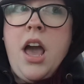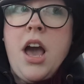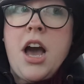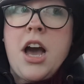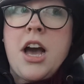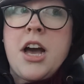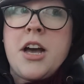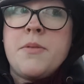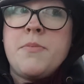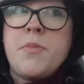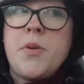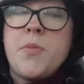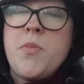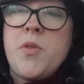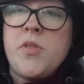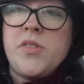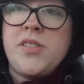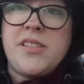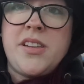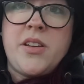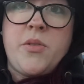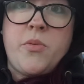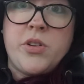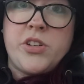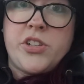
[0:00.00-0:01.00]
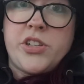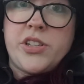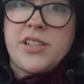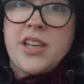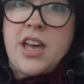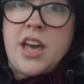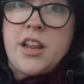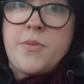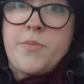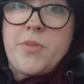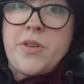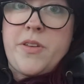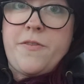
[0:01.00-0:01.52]
But mostly we're just
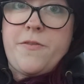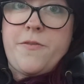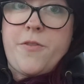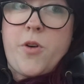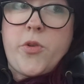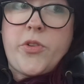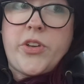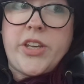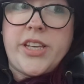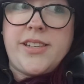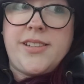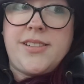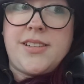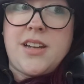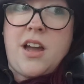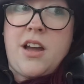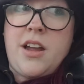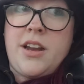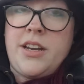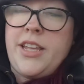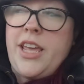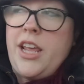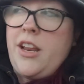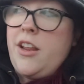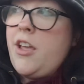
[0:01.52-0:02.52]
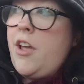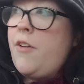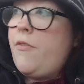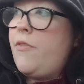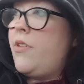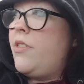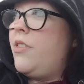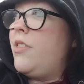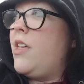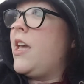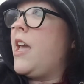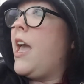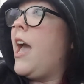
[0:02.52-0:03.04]
kind of be focused on getting
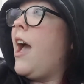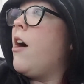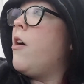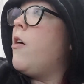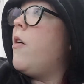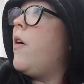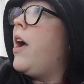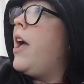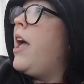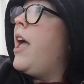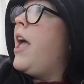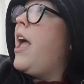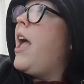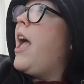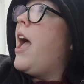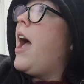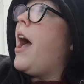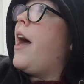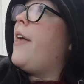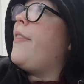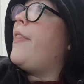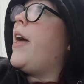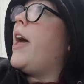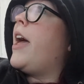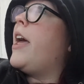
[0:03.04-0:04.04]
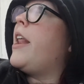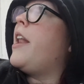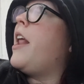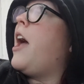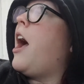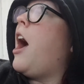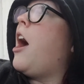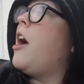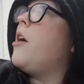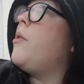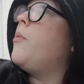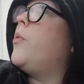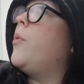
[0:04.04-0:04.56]
everything out, and then
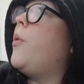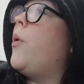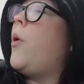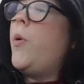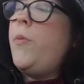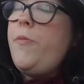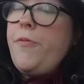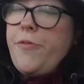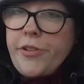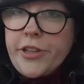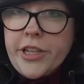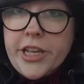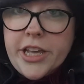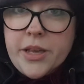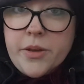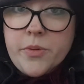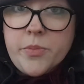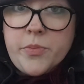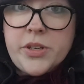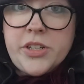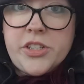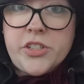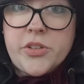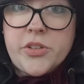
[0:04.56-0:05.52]
I will hopefully be